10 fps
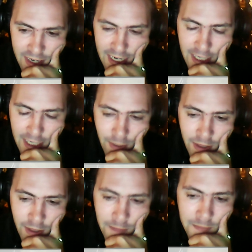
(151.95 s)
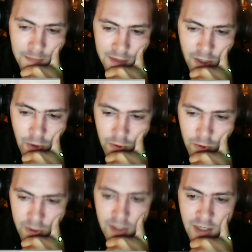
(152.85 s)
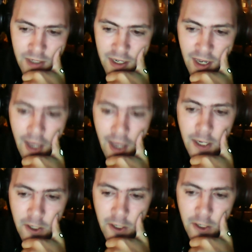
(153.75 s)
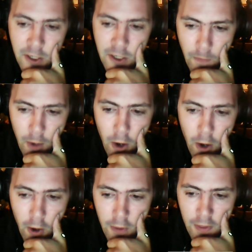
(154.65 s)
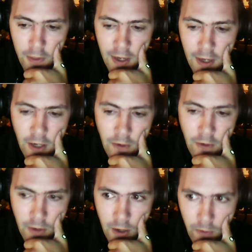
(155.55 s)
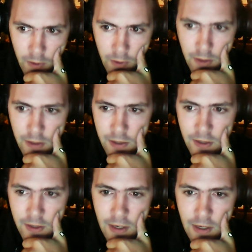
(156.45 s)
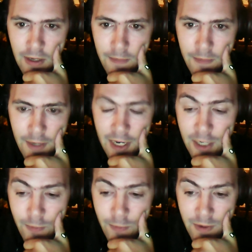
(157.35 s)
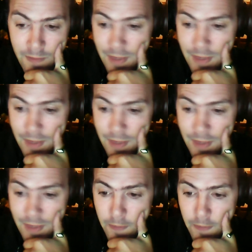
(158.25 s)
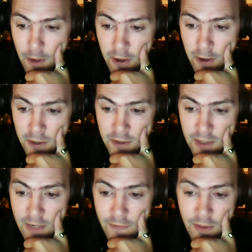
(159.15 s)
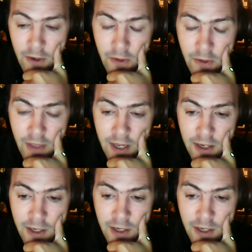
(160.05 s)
Each one of them could deny you your path, and you know it, but each one of them allows you to pass, even though that